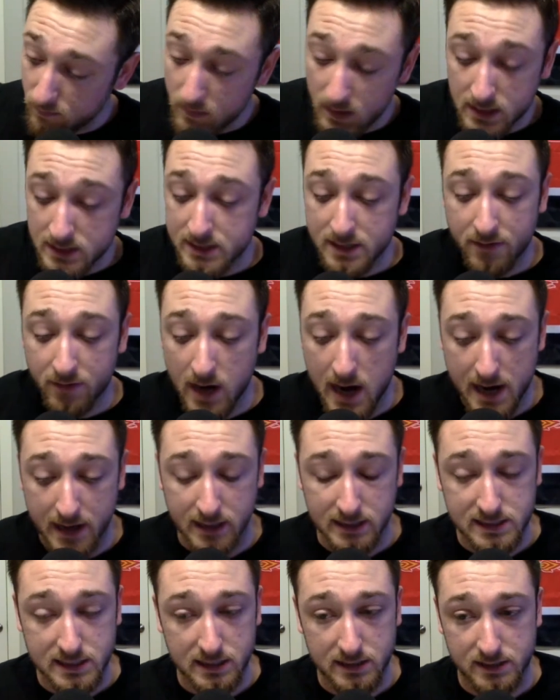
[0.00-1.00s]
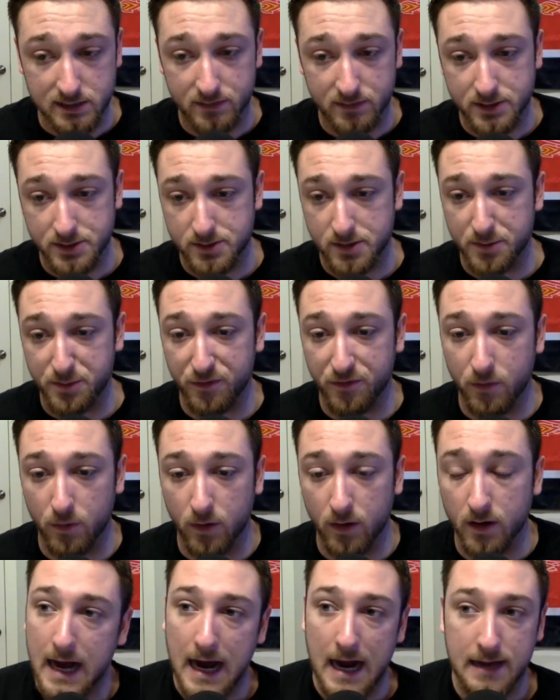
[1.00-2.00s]
He's never had an extensive injury
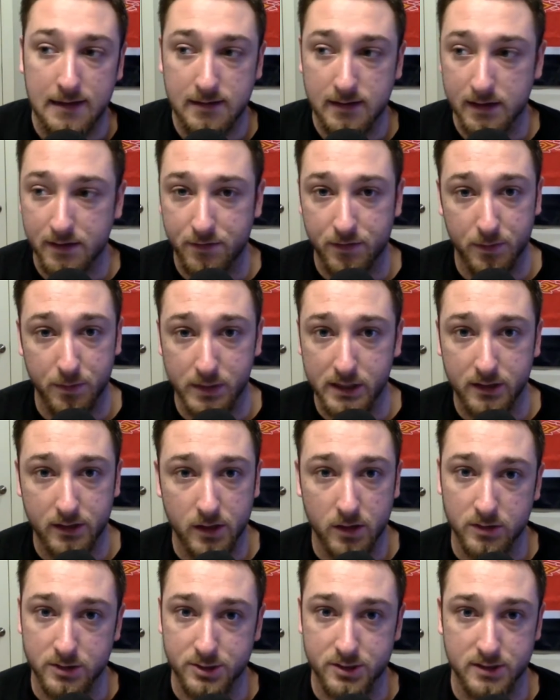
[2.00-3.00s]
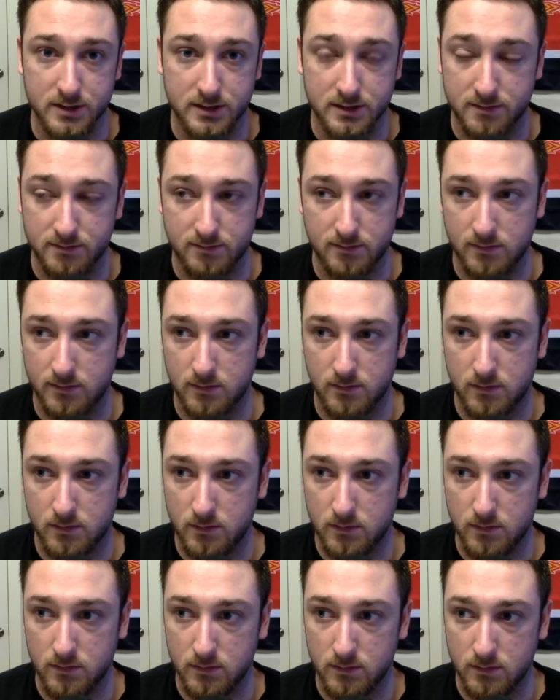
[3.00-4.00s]
before. I think Fabinho is just
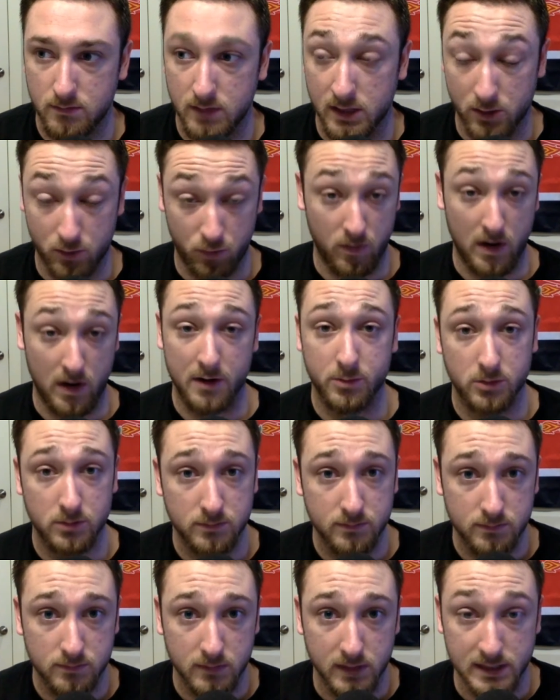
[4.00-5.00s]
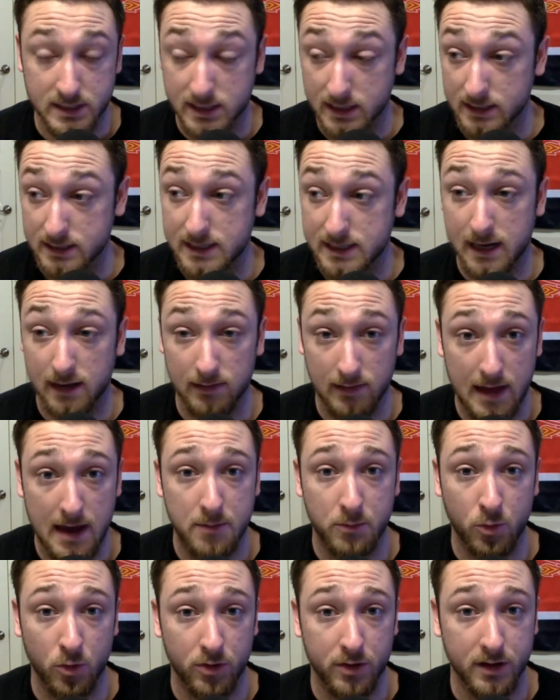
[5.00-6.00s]
incredible. It's going to take a
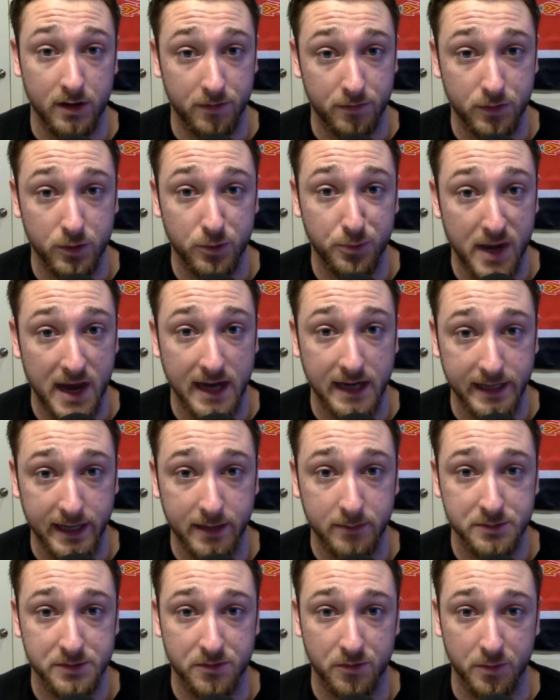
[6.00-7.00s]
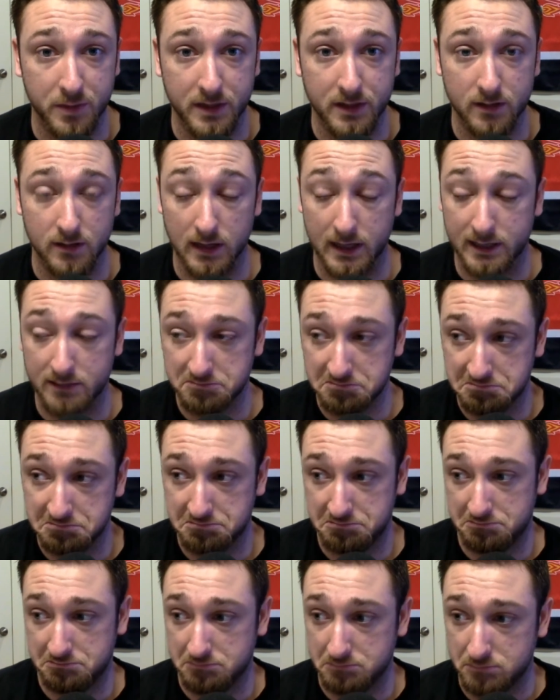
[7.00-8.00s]
lot more than a few bad games for me to,
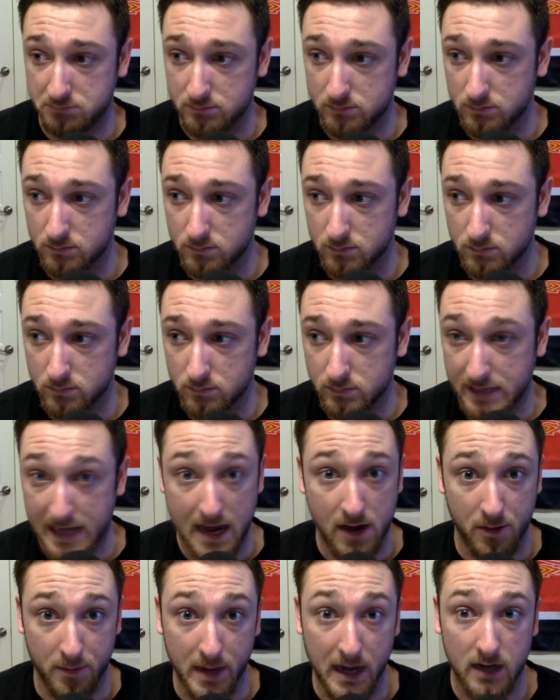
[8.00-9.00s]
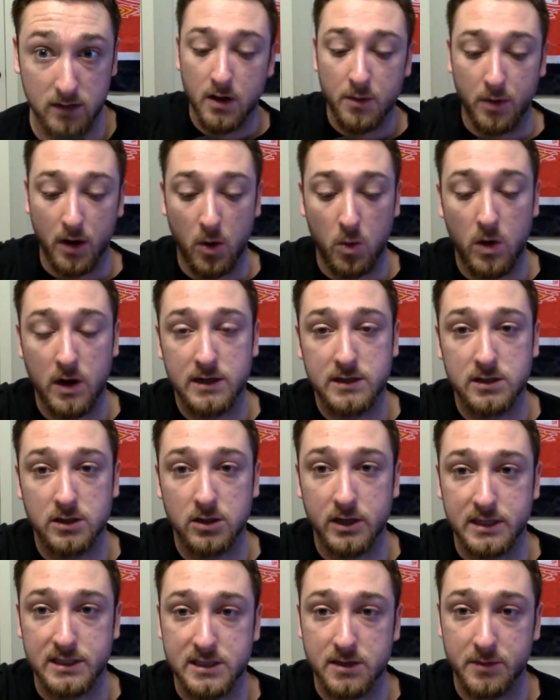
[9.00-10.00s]
count him out, but I wanted to
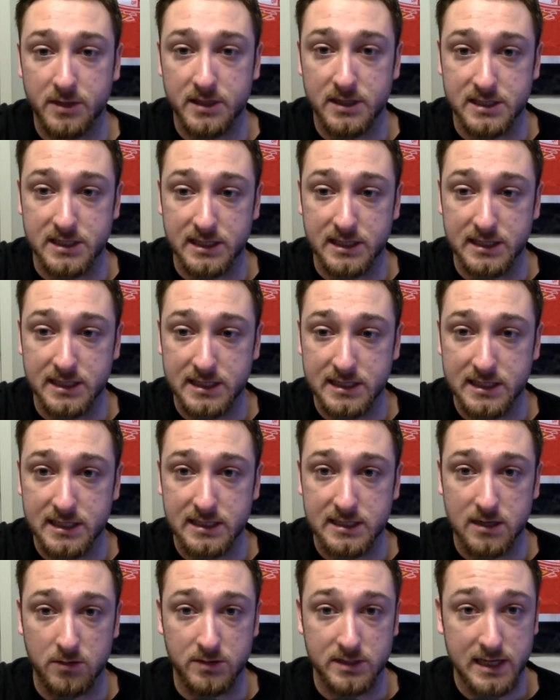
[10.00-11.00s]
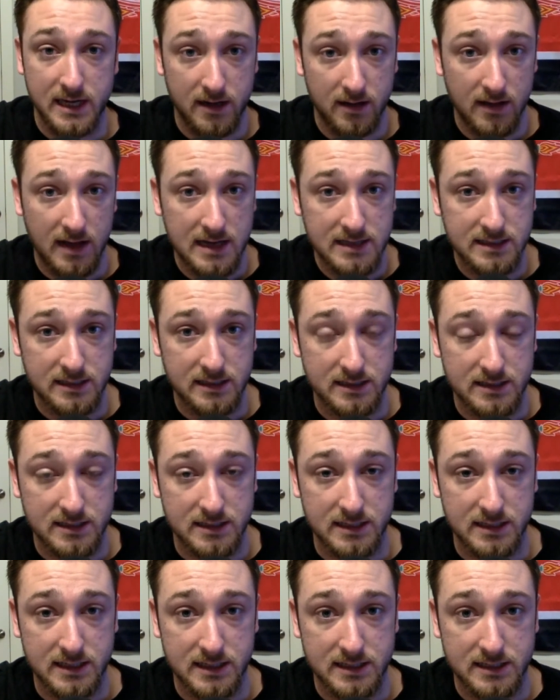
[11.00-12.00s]
look at some of the statistics. I was analyzing his
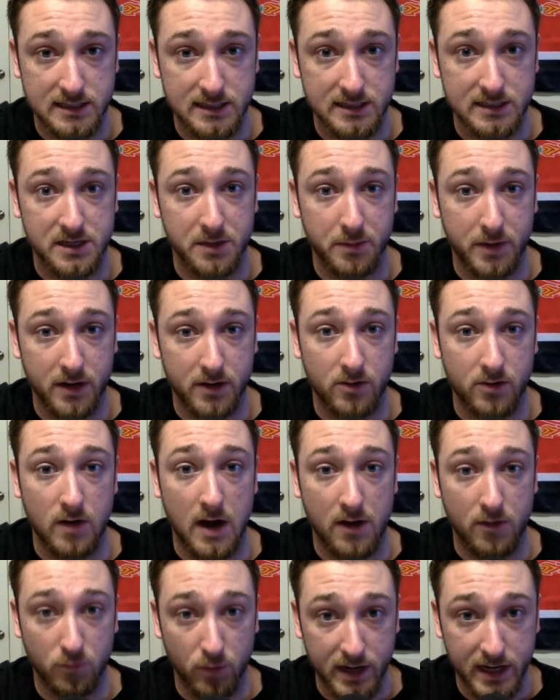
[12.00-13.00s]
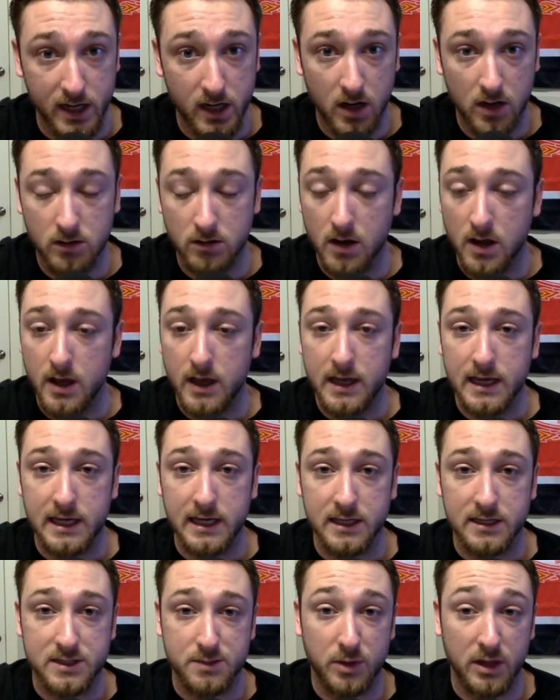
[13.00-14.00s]
statistics compared to Rodrigo.
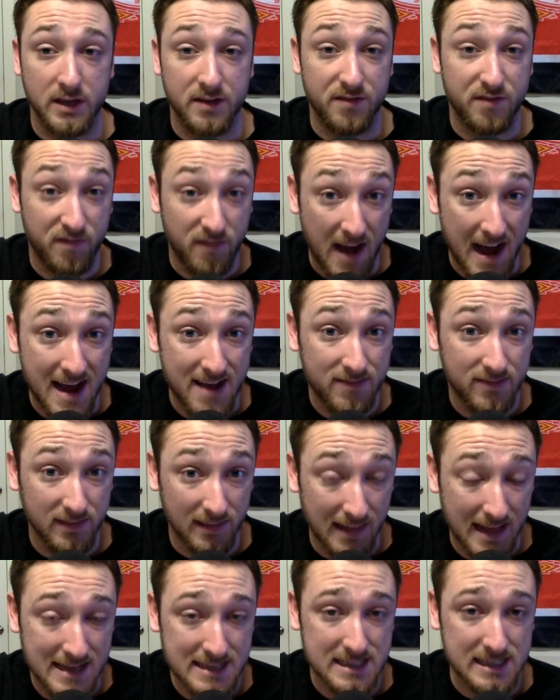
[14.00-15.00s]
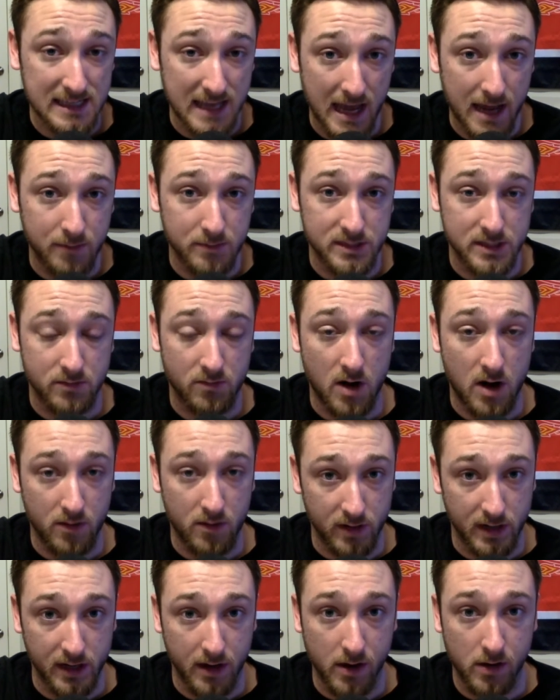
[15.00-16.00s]
He has played 5 less games than
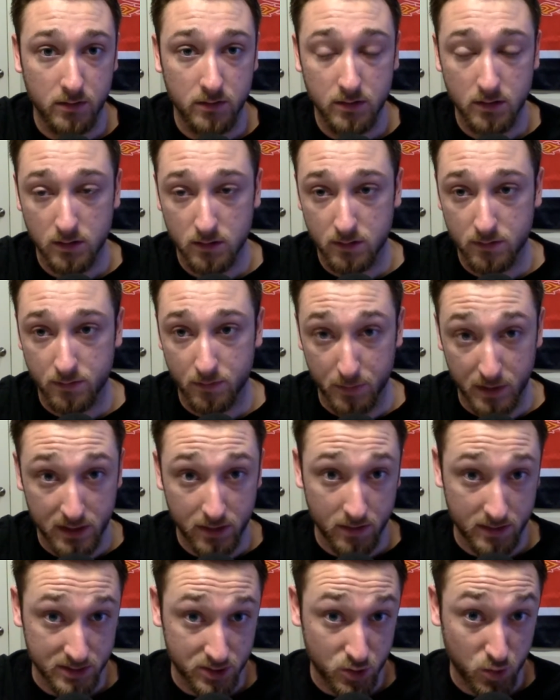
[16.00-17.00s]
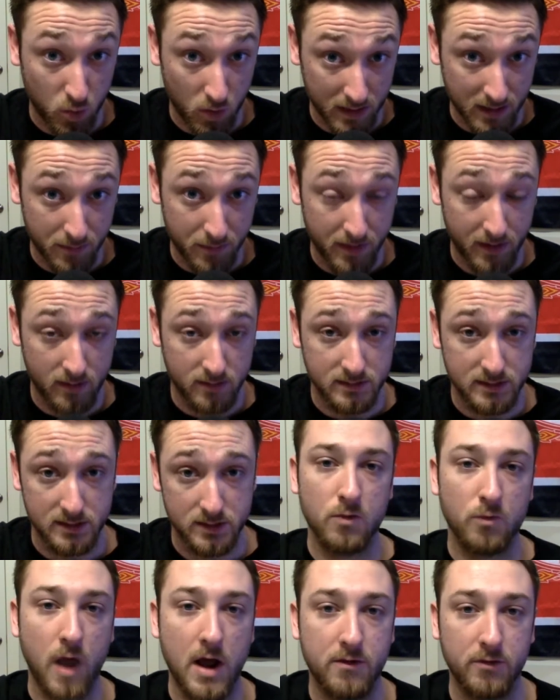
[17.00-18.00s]
Rodrigo. Fabinho has 20
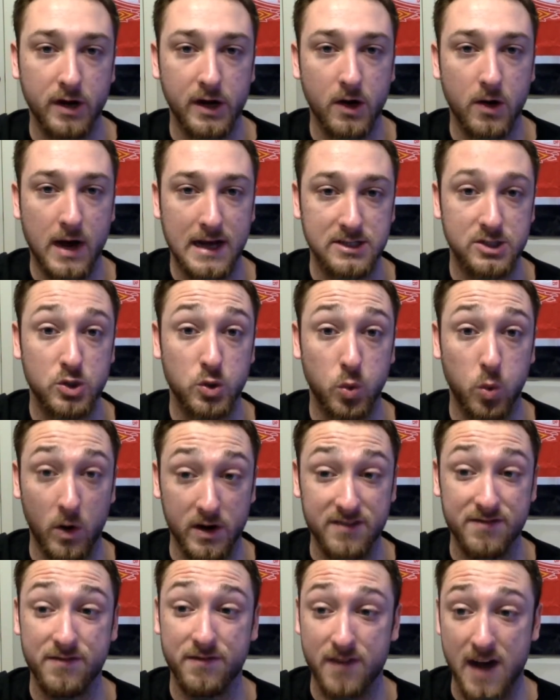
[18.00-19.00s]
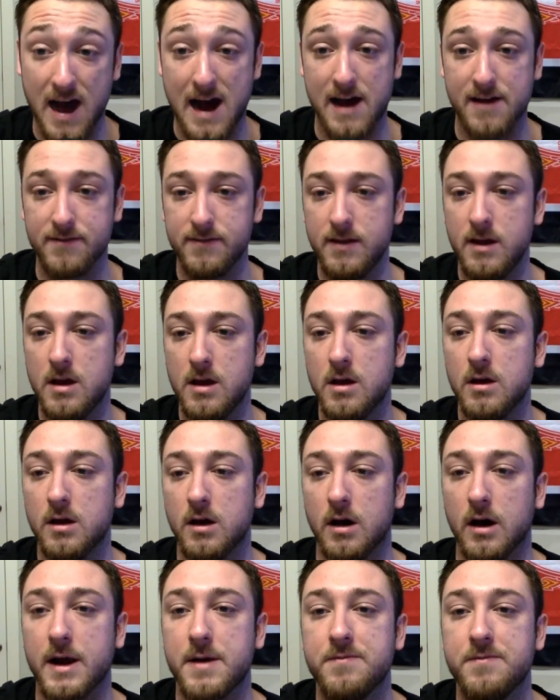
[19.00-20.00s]
appearances. Rodrigo has 25.
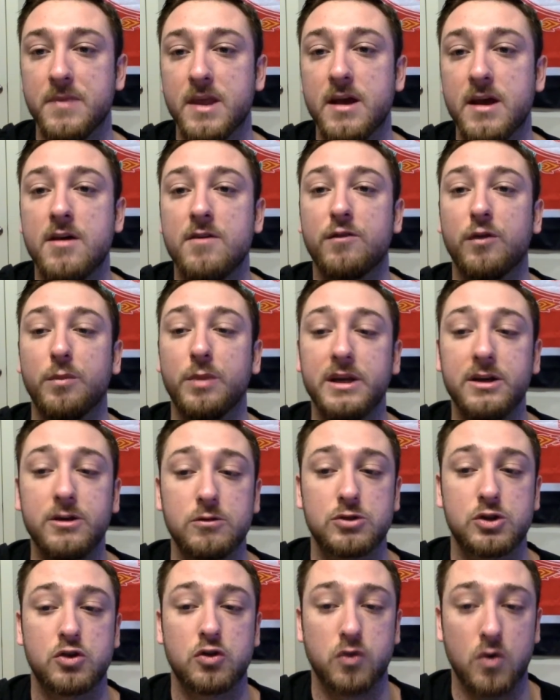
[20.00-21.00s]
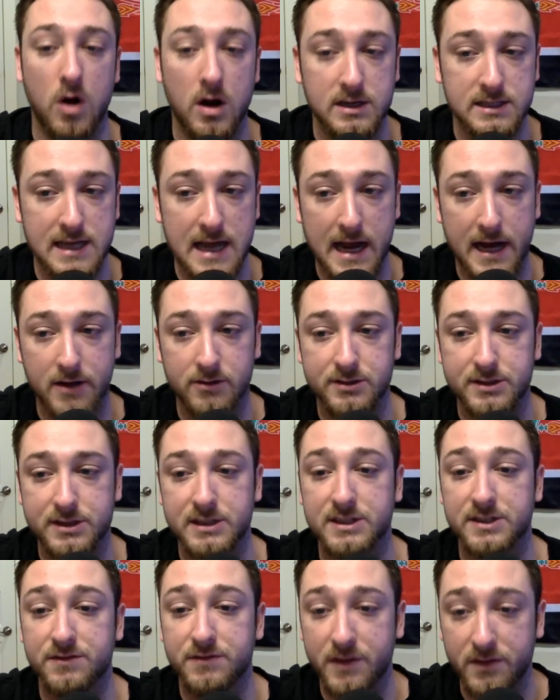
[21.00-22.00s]
All right. Fabinho's cross
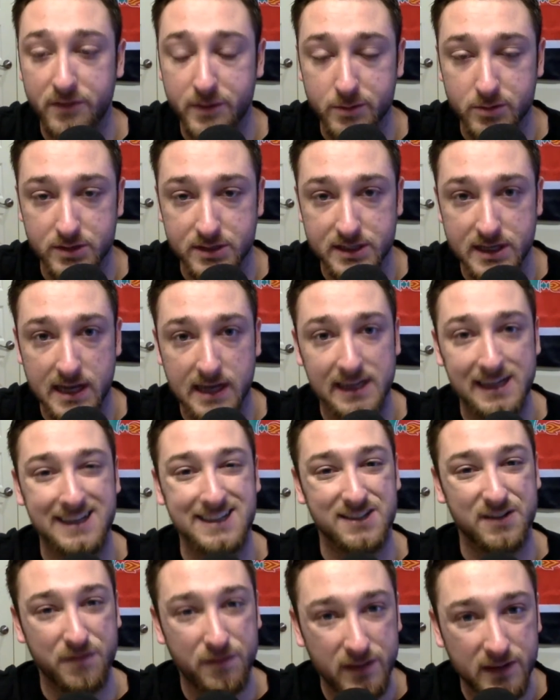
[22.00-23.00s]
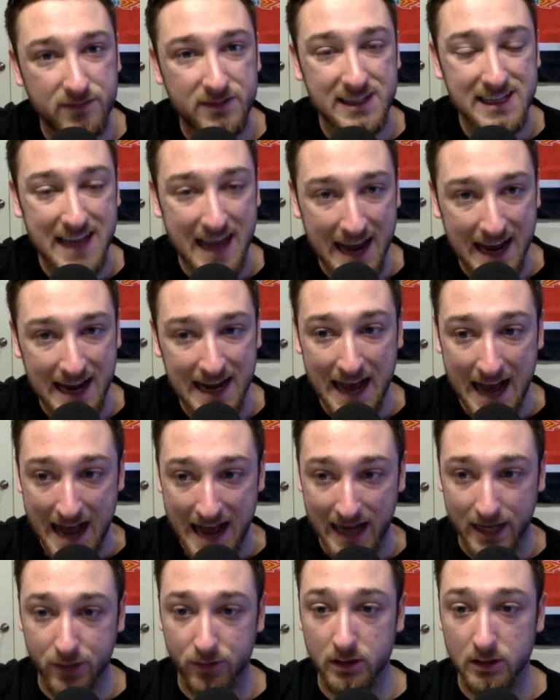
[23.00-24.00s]
accuracy is 50%. He has 58
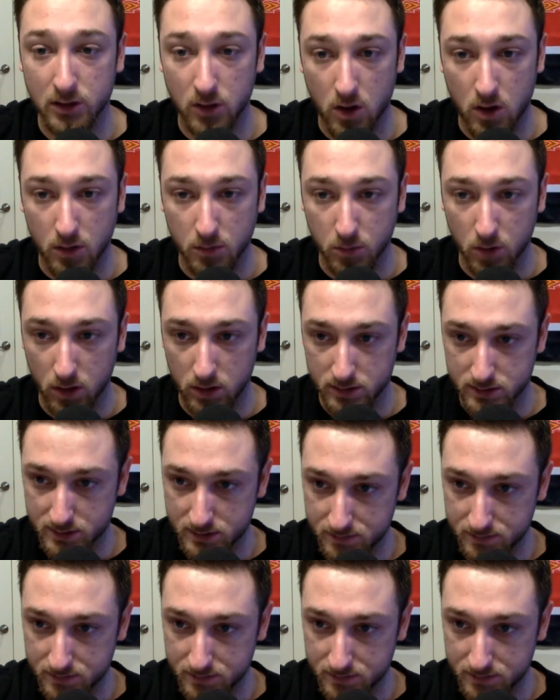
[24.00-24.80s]
accurate long balls,